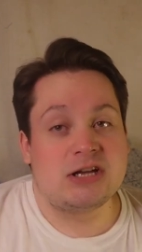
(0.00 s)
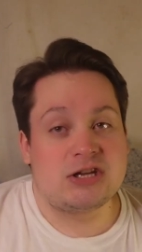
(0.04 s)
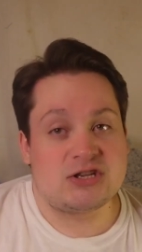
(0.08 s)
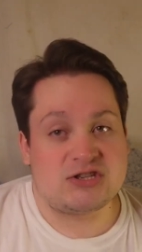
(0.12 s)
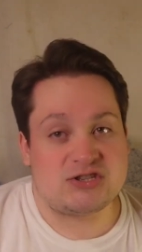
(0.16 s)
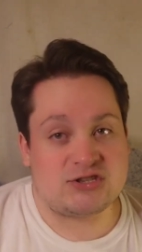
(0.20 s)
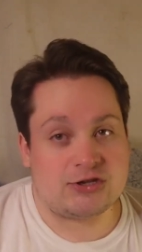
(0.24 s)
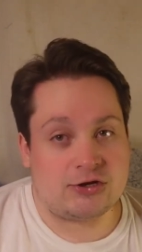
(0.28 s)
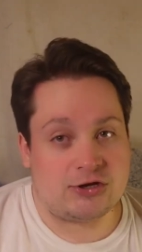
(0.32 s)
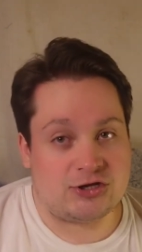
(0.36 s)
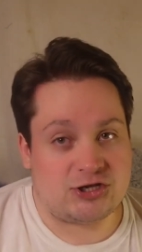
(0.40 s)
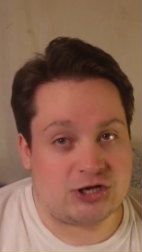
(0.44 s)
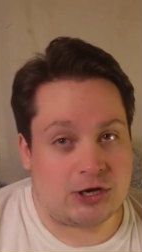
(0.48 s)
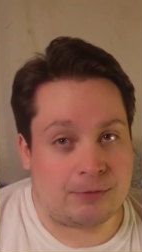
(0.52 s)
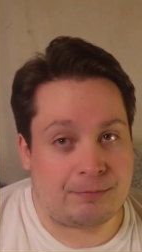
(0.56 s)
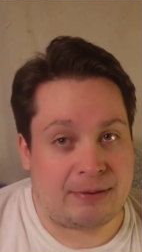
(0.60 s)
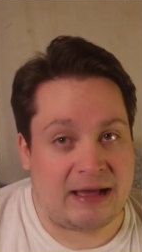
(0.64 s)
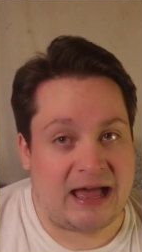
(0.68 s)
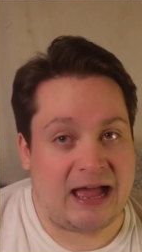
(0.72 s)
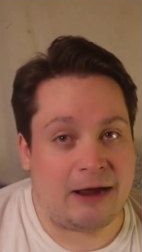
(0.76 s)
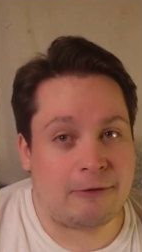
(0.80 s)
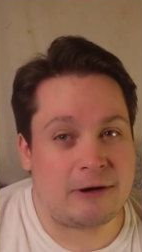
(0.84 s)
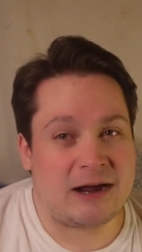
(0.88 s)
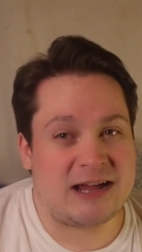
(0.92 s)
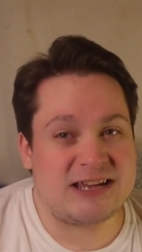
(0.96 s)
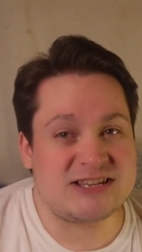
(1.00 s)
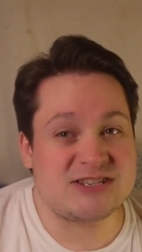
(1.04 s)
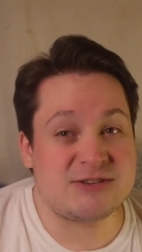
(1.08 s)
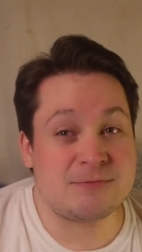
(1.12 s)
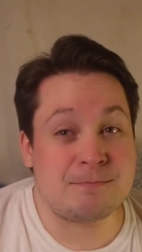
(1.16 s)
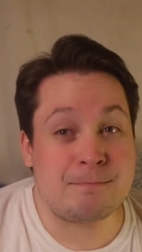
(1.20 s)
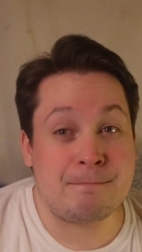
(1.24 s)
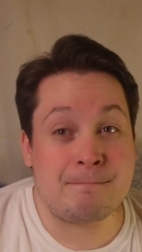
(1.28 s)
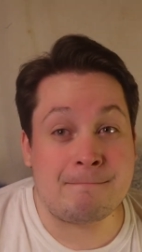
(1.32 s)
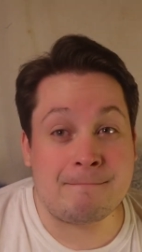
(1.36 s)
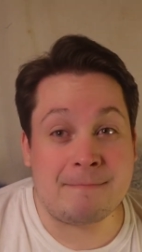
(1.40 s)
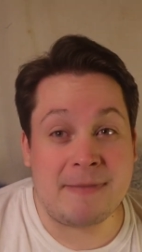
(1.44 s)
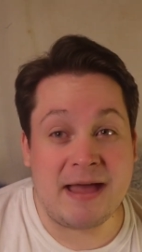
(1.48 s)
Sergio
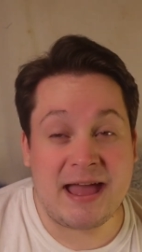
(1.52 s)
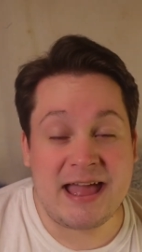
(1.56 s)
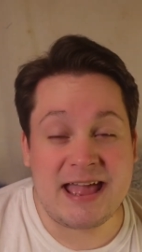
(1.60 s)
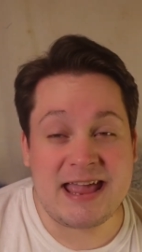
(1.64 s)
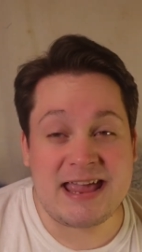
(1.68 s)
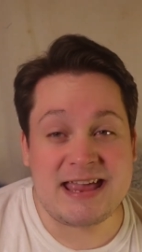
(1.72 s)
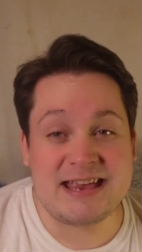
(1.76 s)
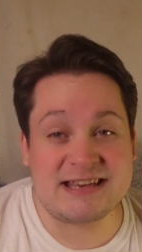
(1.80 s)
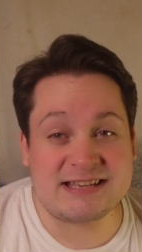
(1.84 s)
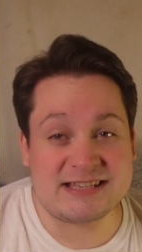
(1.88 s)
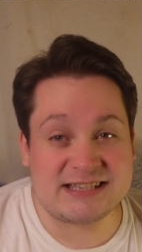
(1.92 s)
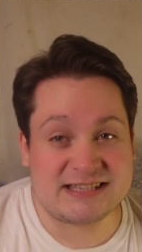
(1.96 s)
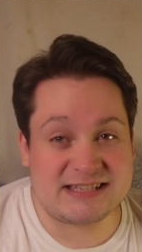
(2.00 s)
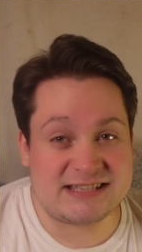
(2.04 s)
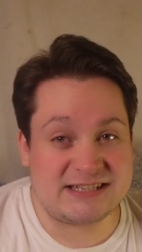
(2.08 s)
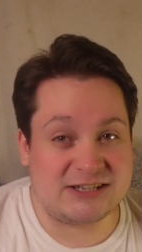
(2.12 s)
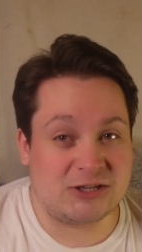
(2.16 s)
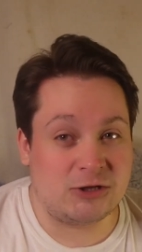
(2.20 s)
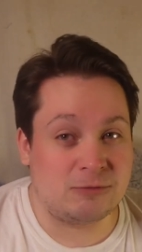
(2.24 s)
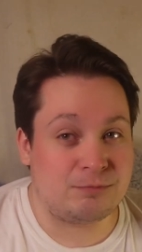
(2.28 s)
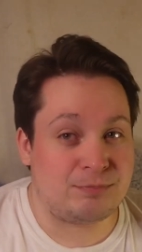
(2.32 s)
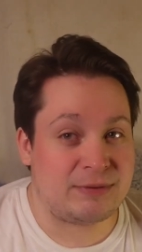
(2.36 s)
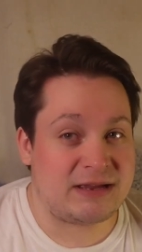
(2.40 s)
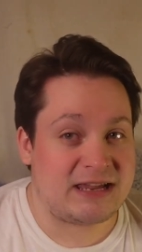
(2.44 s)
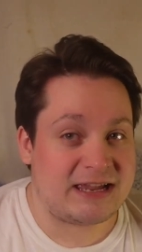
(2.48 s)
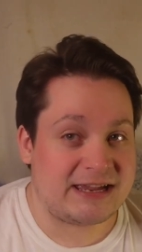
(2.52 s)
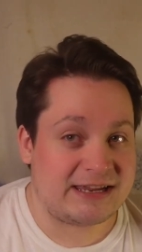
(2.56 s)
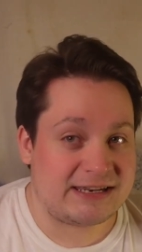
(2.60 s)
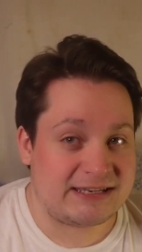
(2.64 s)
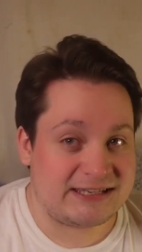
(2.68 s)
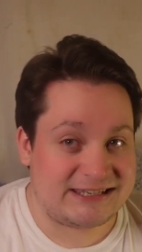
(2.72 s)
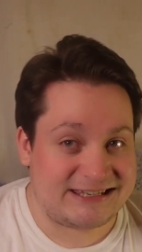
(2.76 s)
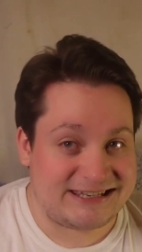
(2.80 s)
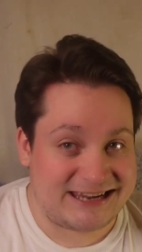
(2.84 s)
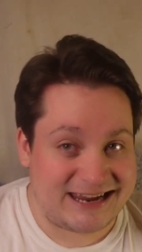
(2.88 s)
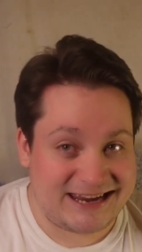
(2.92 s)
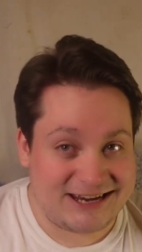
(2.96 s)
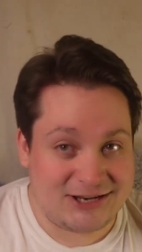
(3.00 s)
Perez may still be
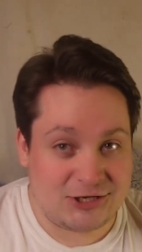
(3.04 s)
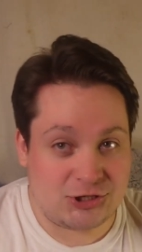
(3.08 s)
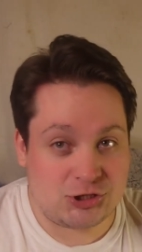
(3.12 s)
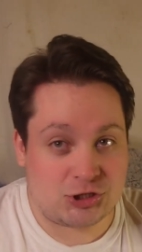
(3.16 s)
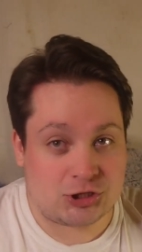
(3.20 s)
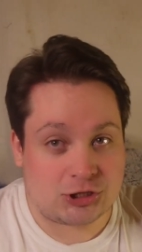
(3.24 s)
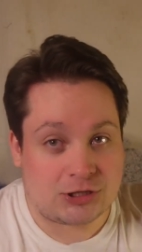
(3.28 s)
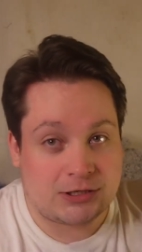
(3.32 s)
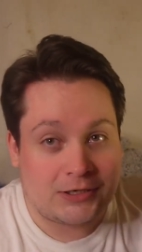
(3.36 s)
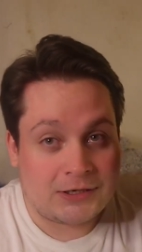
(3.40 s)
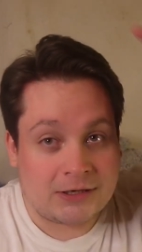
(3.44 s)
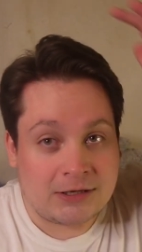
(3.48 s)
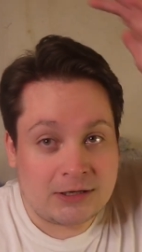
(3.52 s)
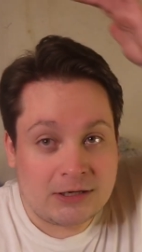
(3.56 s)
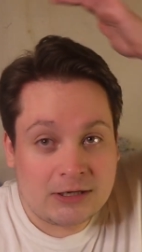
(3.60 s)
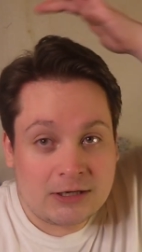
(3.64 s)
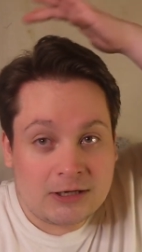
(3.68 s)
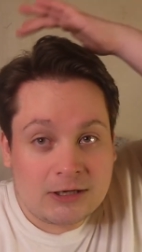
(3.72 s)
in danger